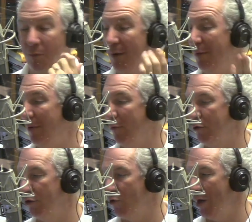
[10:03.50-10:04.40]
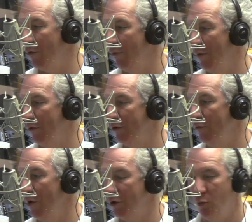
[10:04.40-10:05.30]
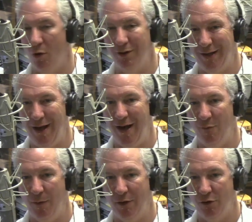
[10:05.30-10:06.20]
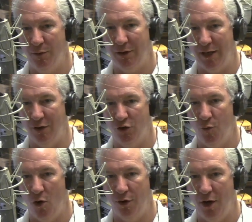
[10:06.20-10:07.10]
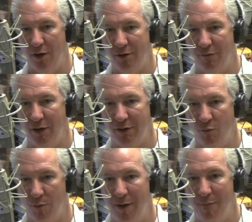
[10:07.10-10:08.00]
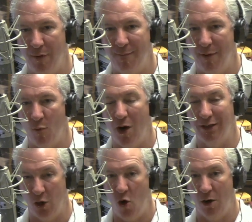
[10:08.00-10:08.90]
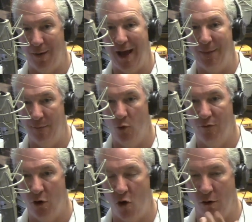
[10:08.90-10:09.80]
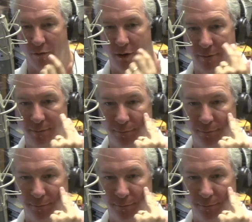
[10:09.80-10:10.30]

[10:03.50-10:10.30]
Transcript: maybe people just try to remember too much at one time when they should be taking small nuggets of this and memorizing all of that and then moving on, right?